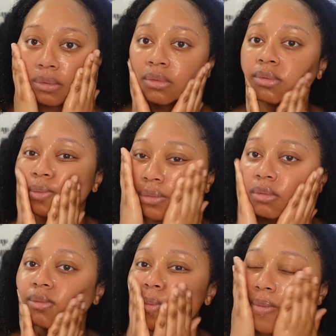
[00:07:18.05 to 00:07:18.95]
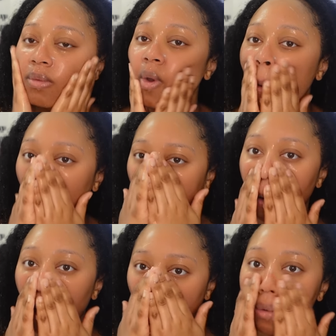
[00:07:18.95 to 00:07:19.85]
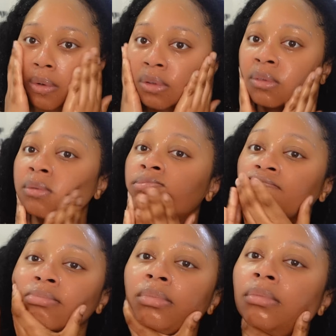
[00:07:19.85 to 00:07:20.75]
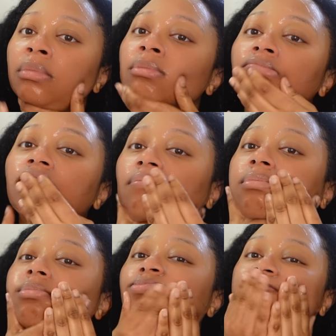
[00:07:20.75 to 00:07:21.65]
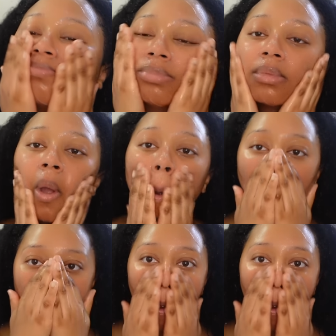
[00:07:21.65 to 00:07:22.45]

Face Cleanser. This is not the normal one that I use. I ran out of the